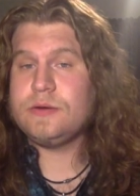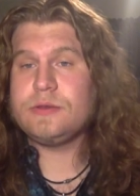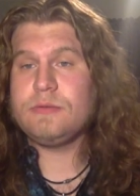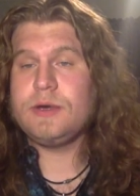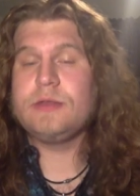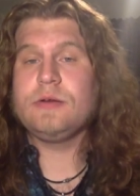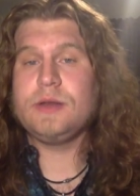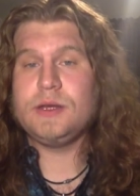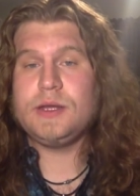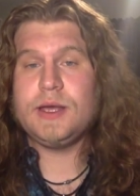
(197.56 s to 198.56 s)
know what the weather
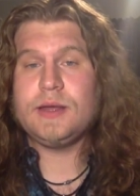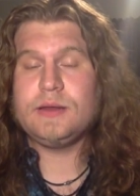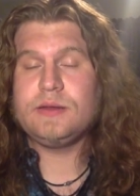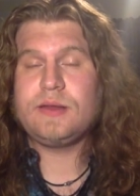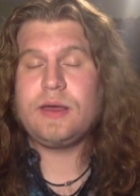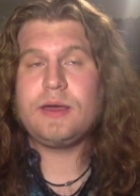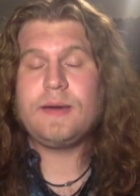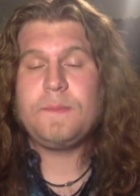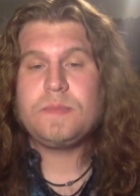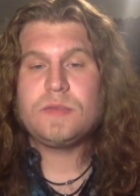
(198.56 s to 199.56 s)
in Indiana is
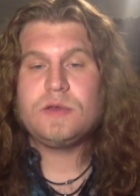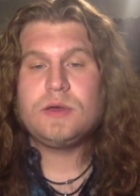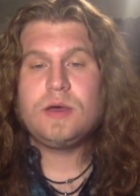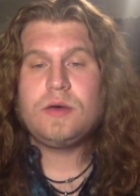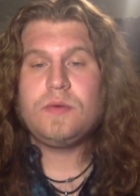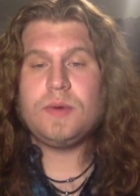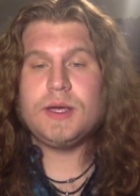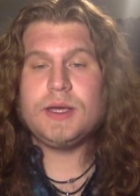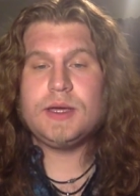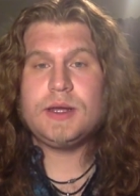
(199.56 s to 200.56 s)
like,
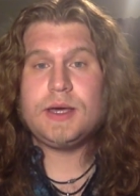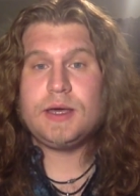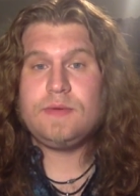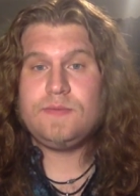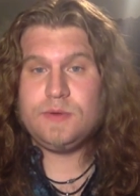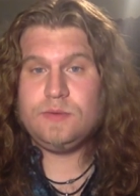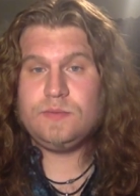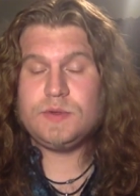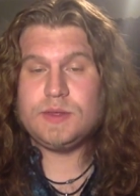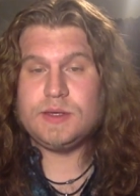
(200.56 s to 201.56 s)
when I
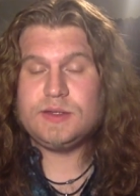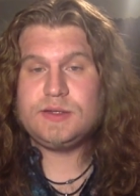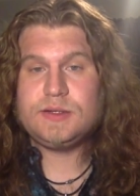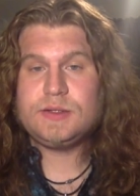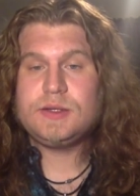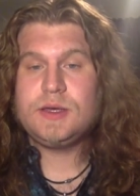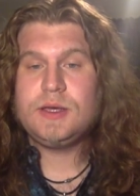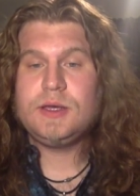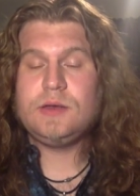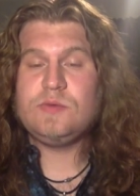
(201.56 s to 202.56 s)
filmed this,
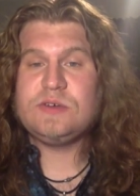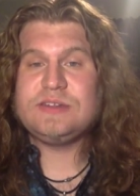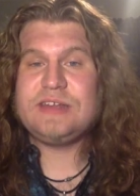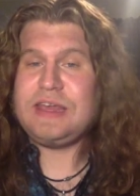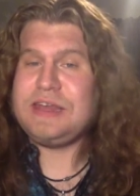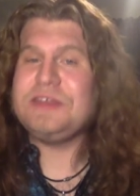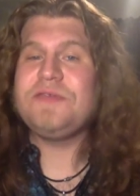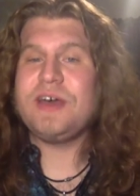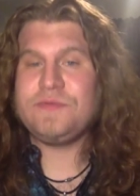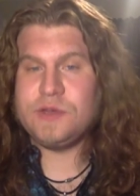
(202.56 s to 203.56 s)
it was
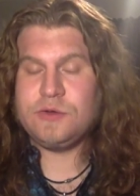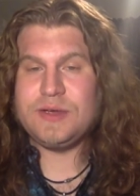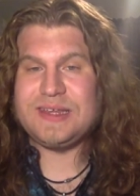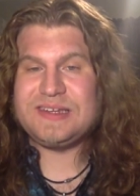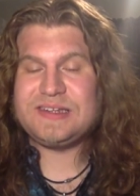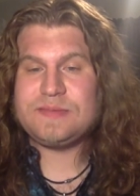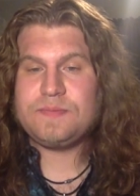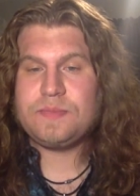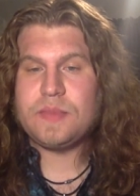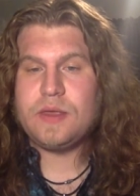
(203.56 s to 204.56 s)
85 degrees.
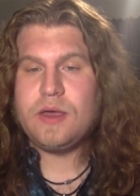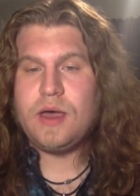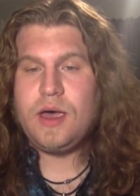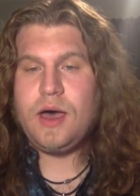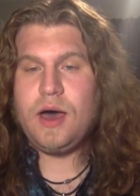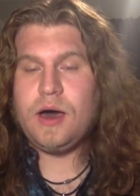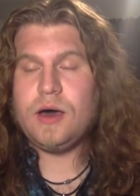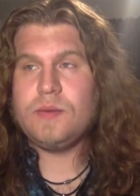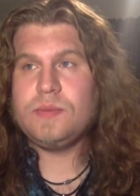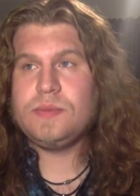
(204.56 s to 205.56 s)

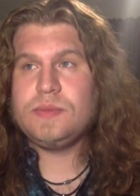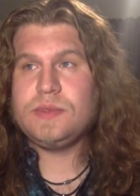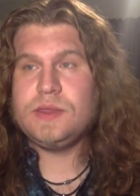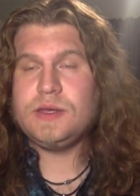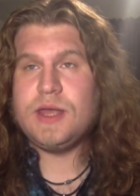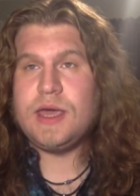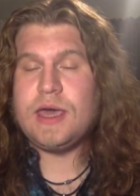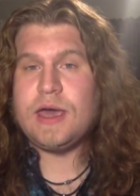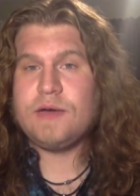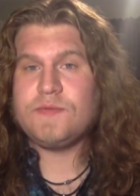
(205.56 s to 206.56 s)
Um, the
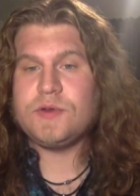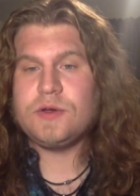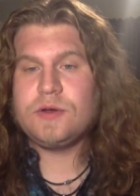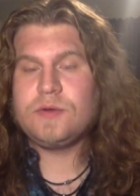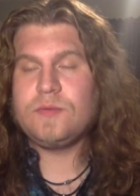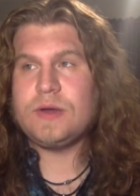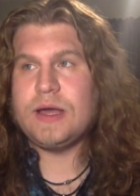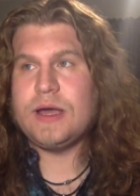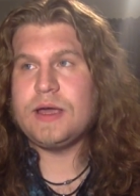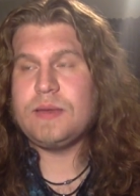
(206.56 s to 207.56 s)
day after, when
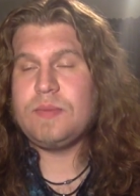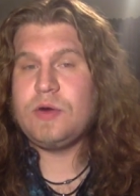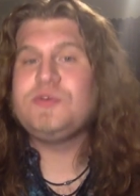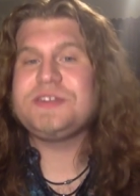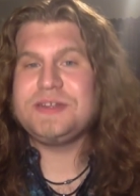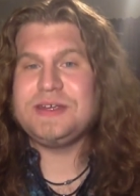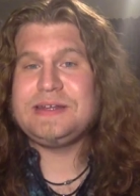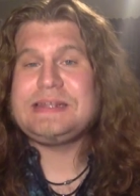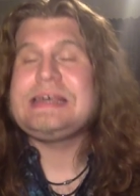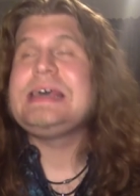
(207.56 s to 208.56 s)
I posted it,